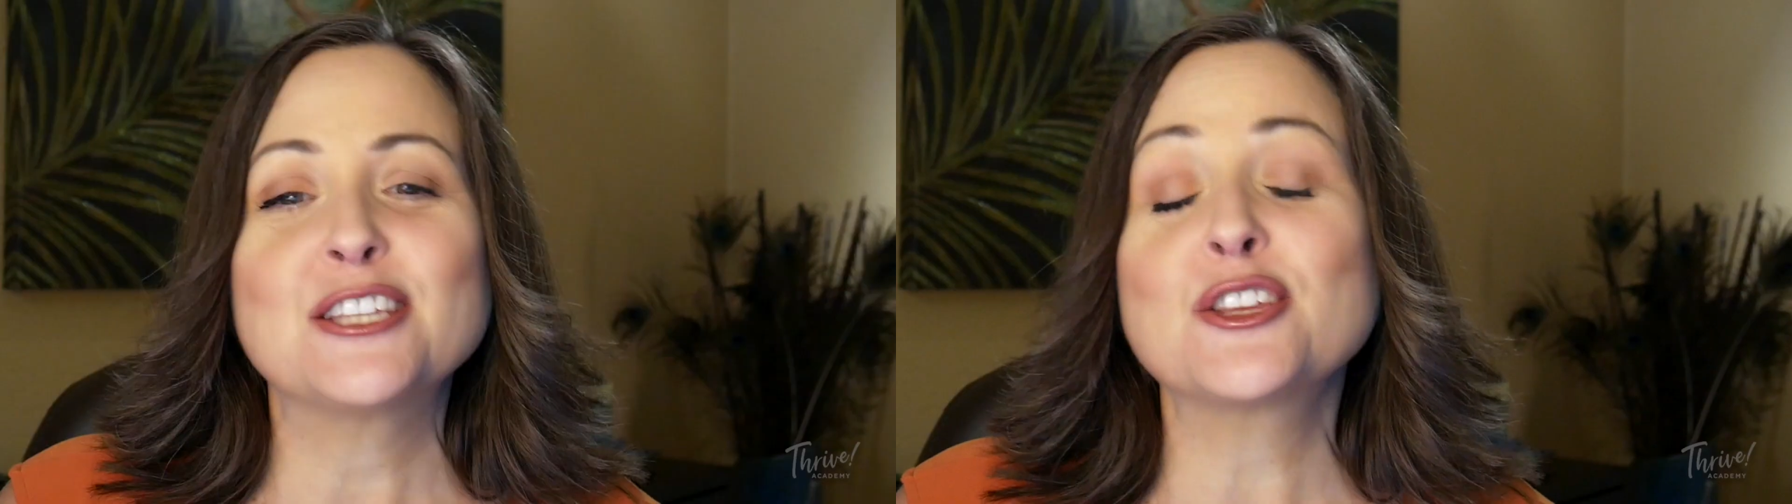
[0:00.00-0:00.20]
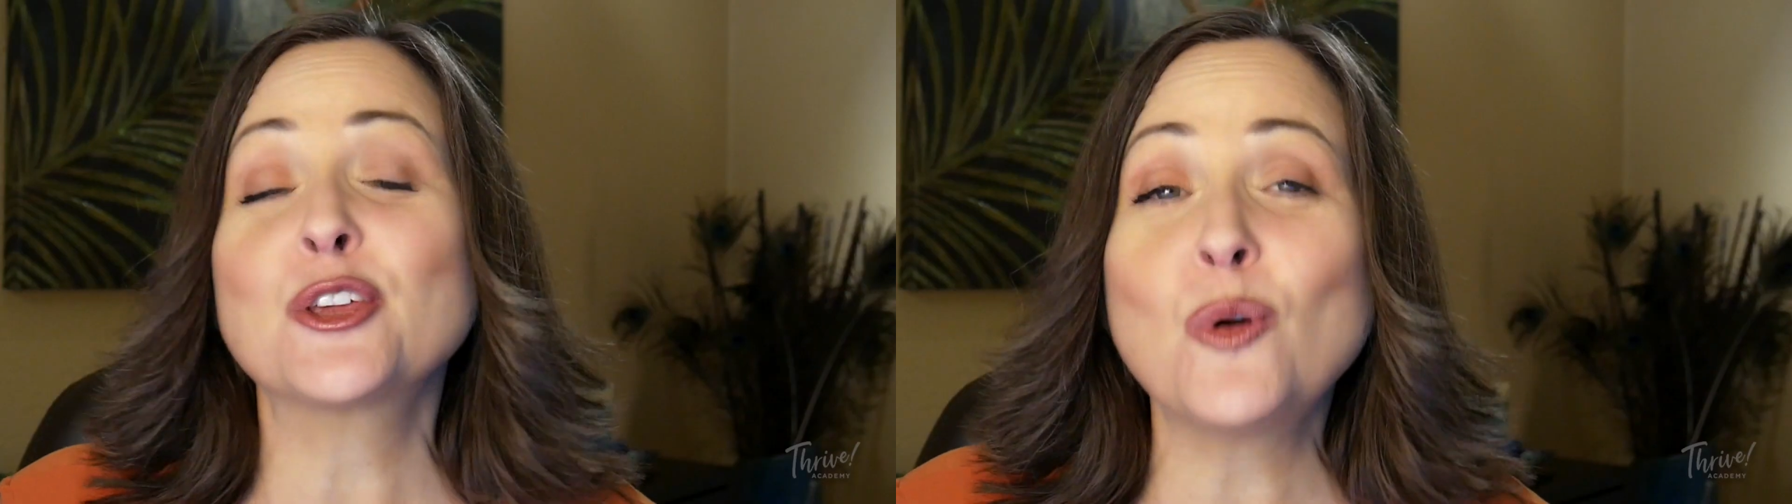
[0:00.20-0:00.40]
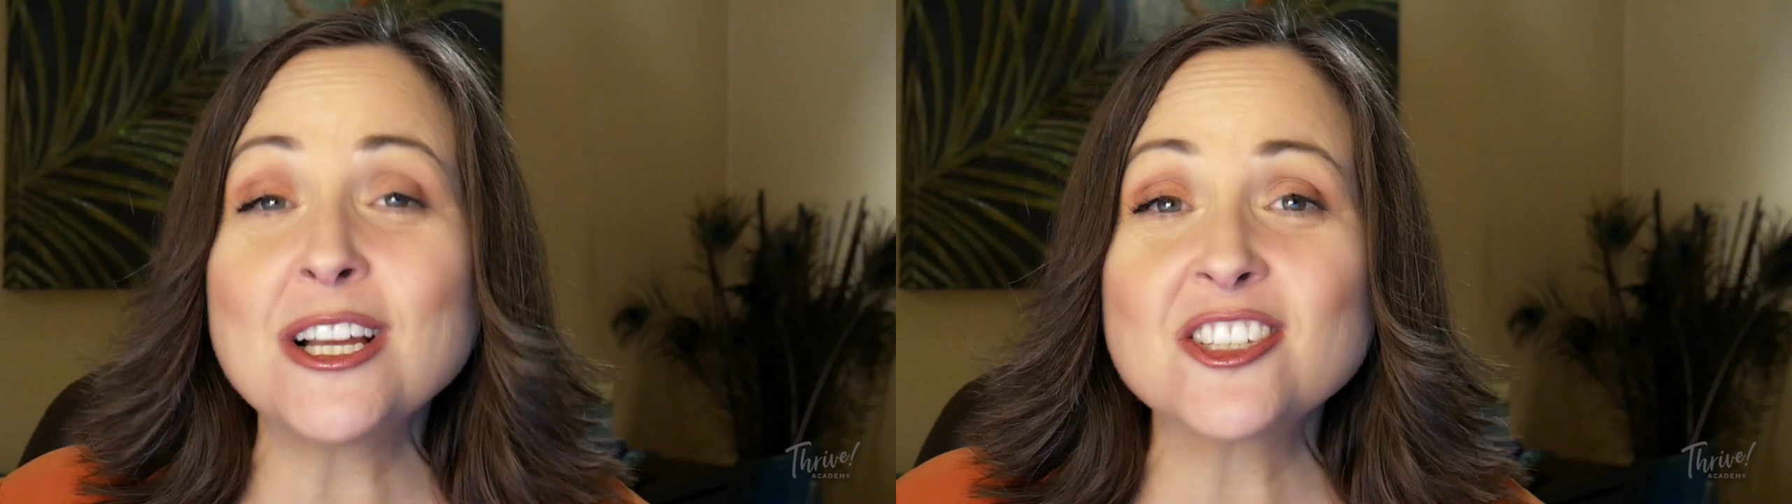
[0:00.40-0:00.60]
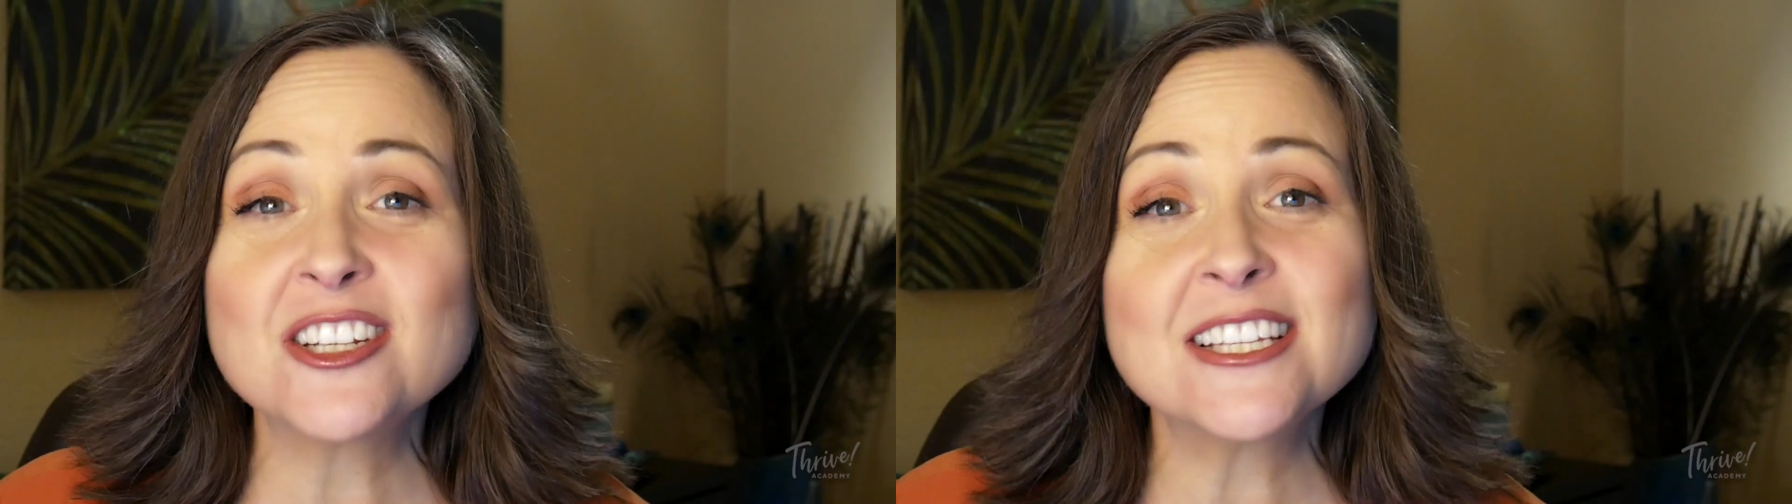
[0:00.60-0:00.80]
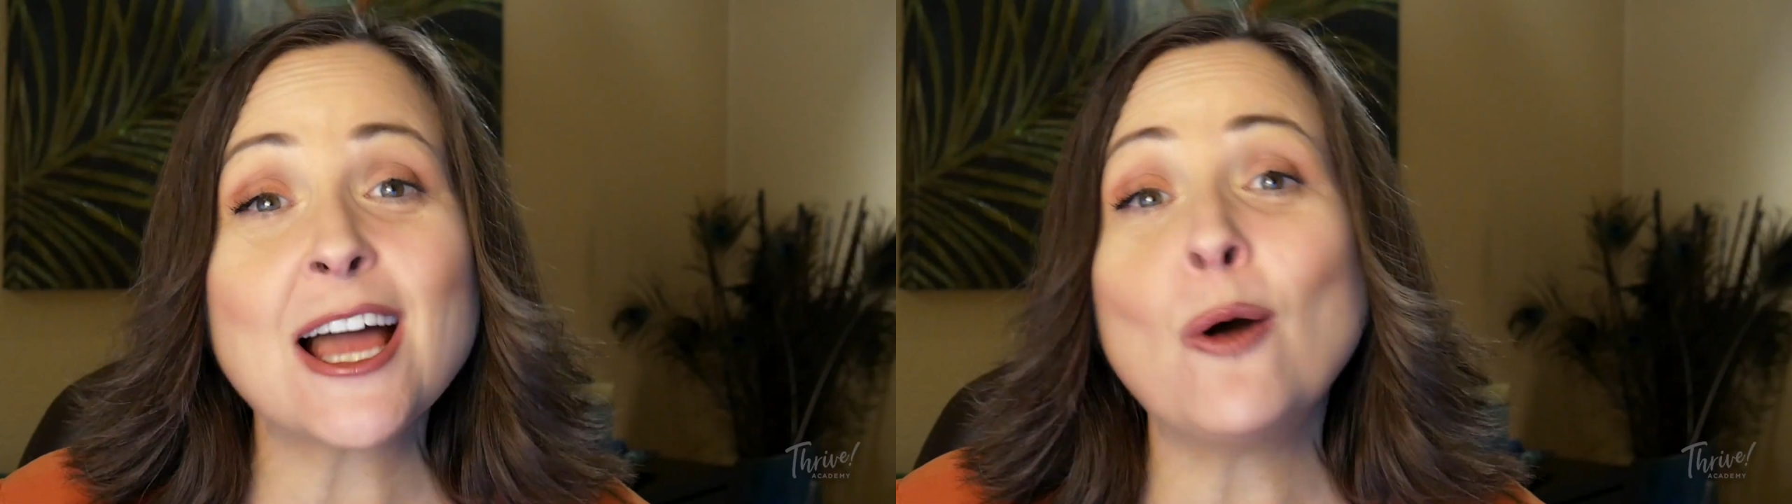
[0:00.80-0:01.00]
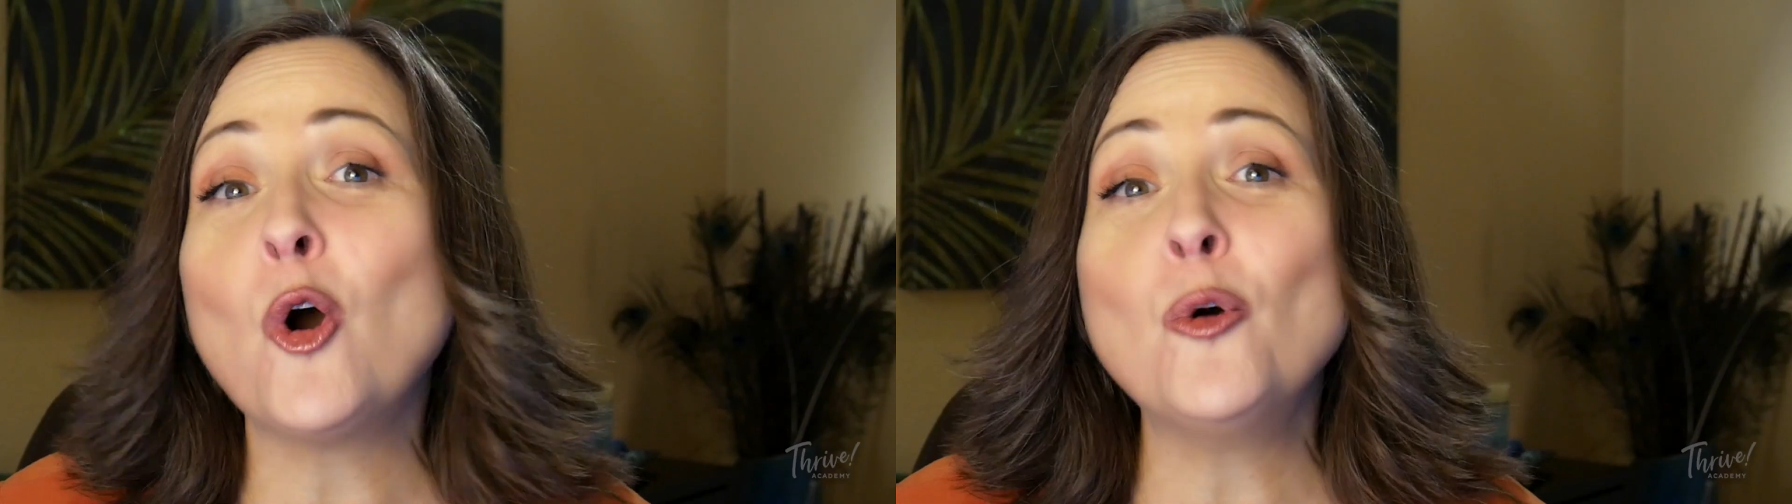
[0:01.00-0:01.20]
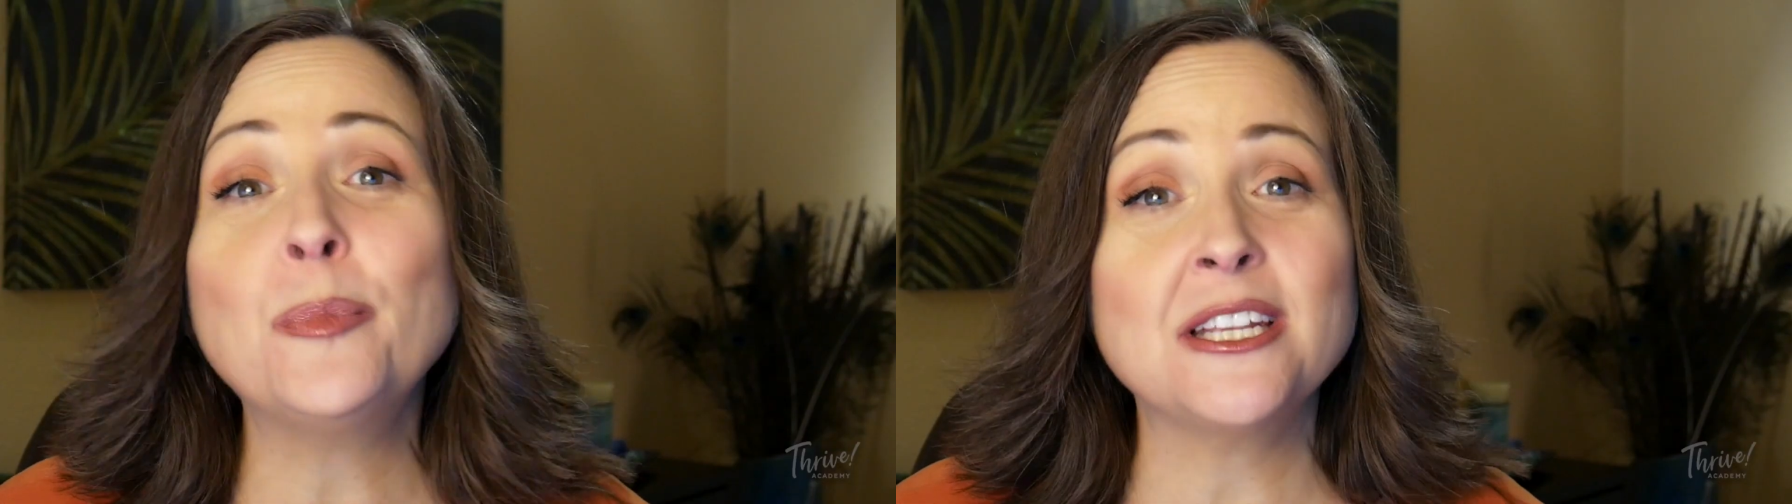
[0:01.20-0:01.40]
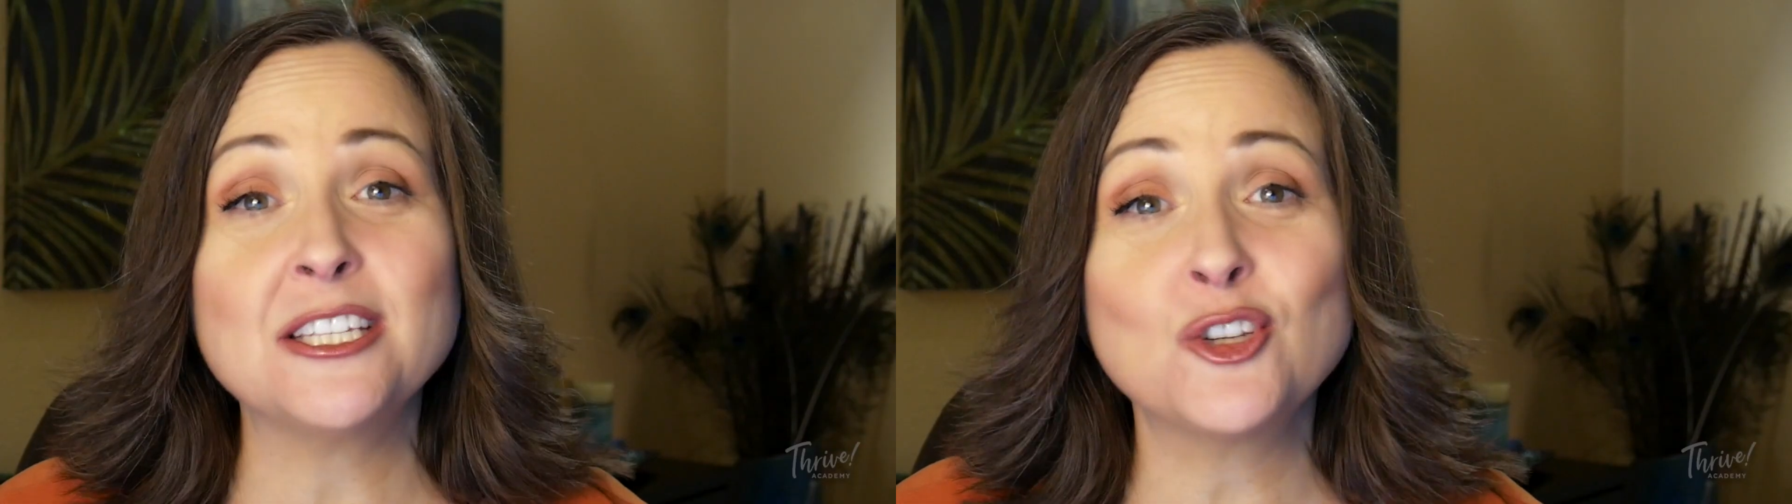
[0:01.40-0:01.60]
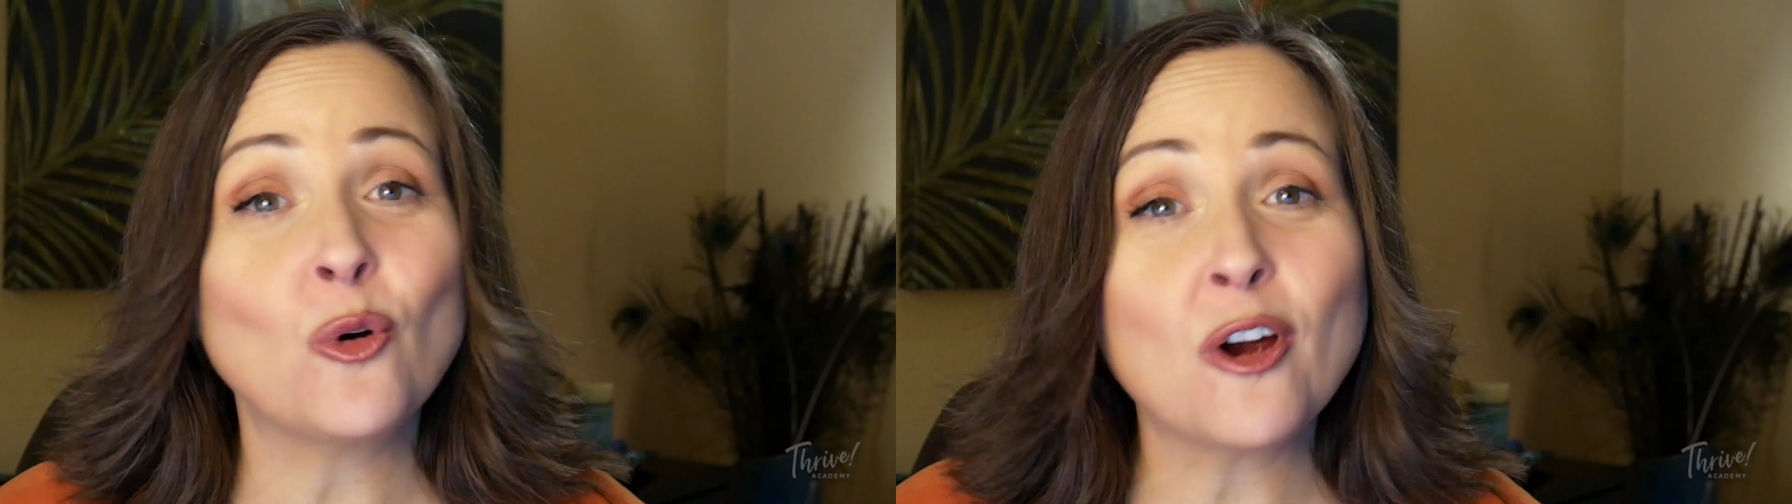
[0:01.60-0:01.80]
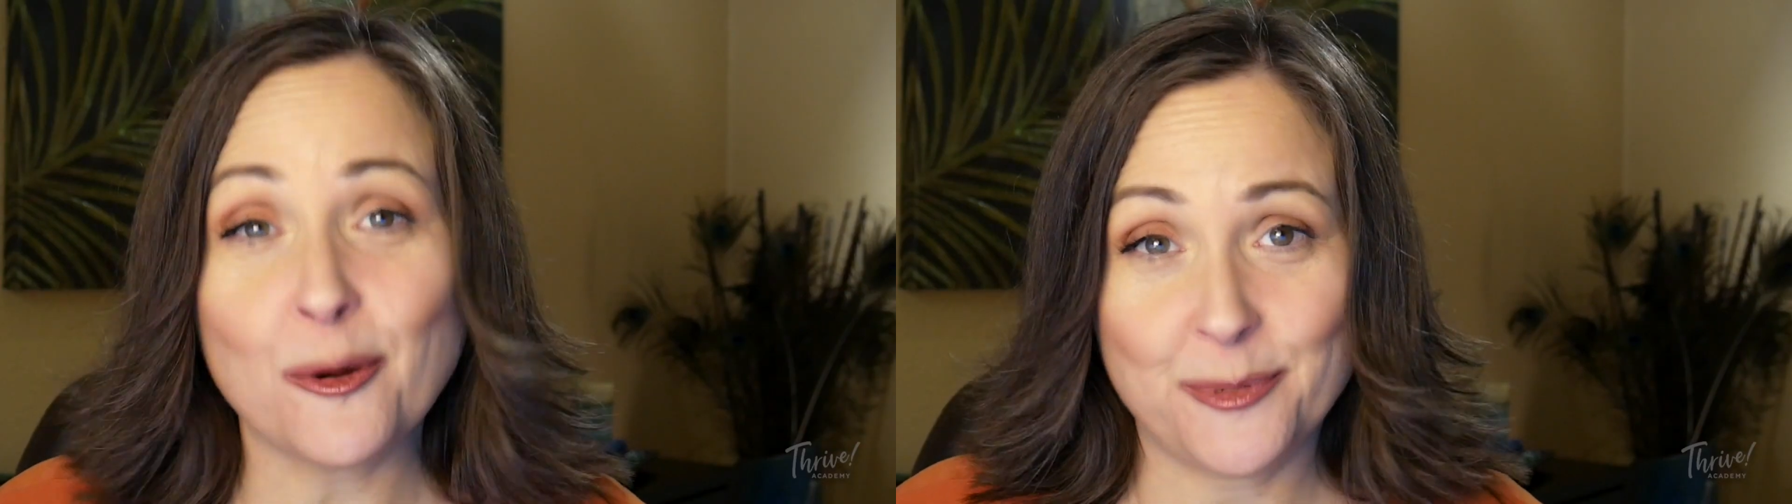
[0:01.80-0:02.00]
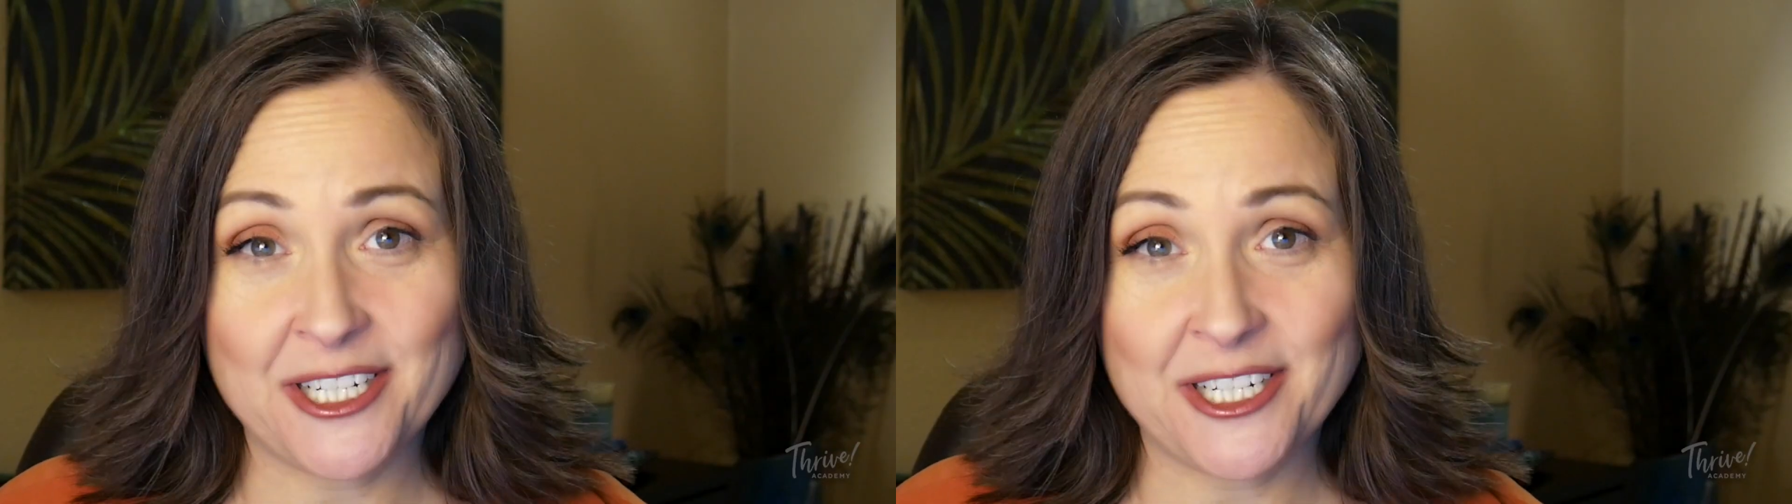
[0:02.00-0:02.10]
So the question is, how open is your heart